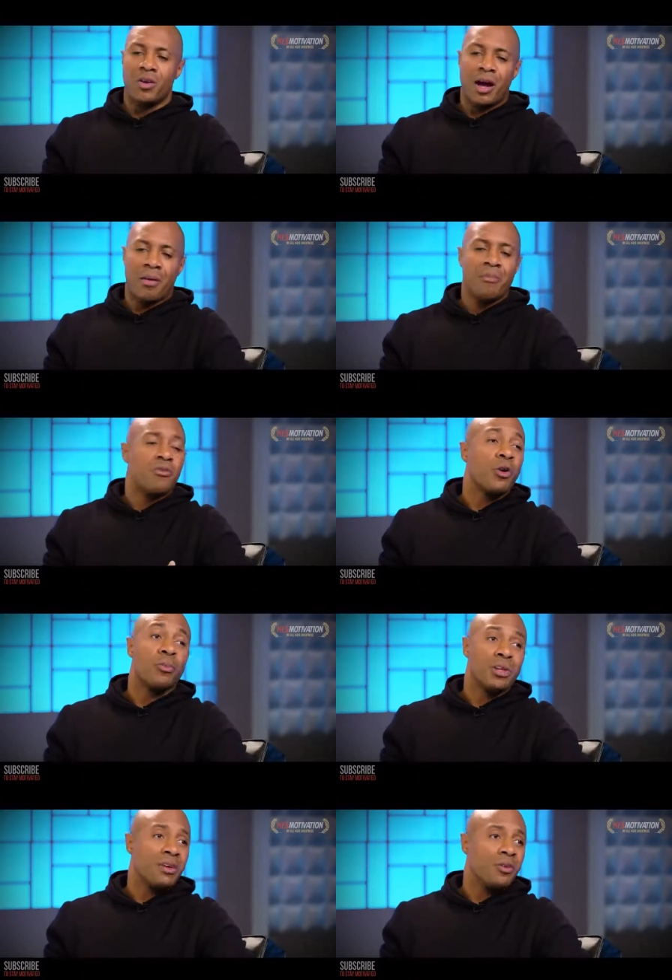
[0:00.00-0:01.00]
know, I'm a
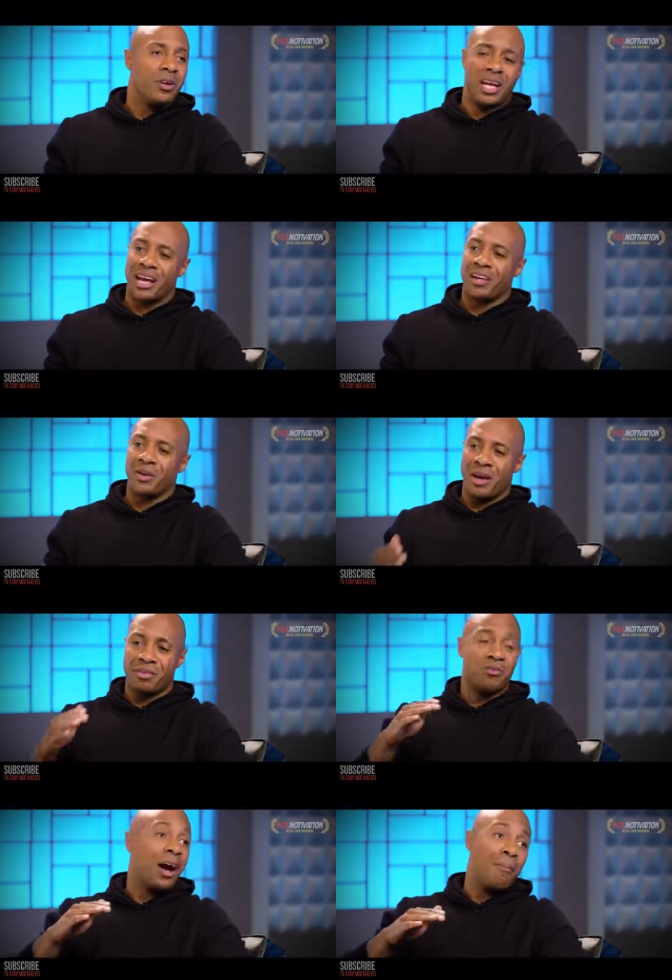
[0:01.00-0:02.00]
firm believer in that you have
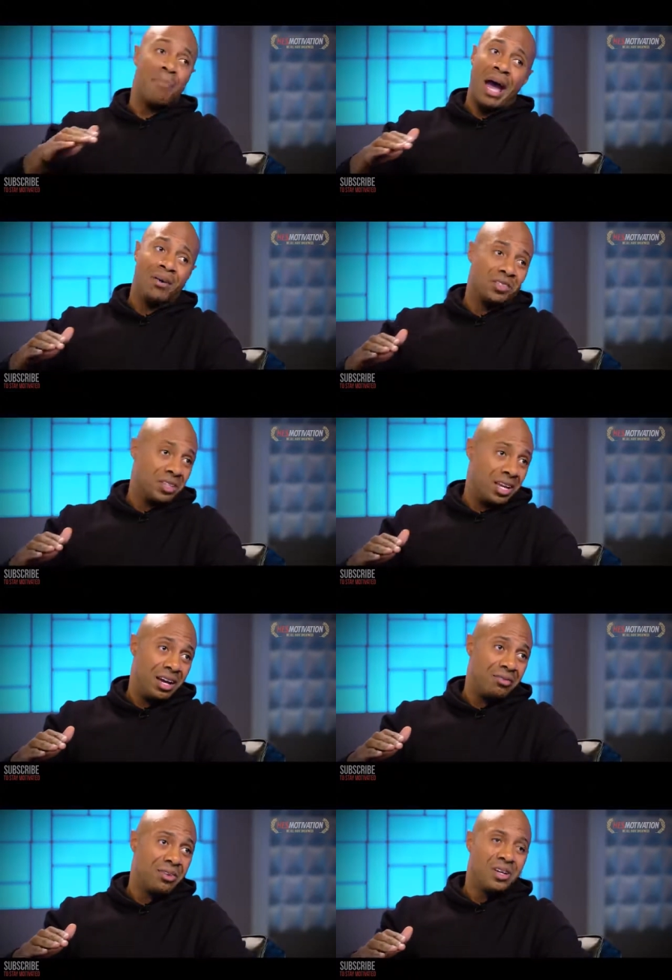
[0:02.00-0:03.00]
to find balance in
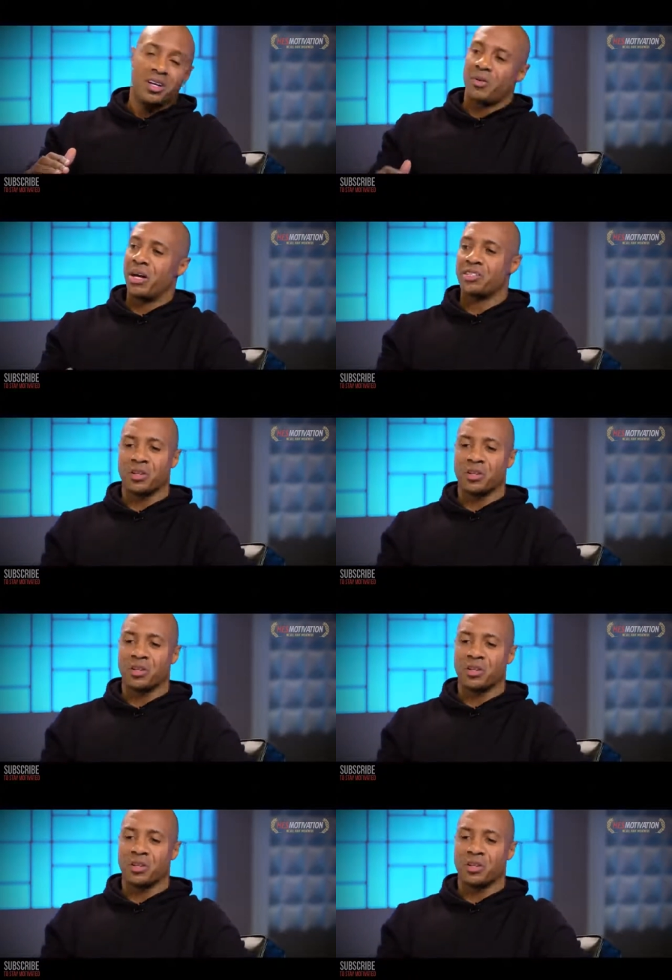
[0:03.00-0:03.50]
life, right?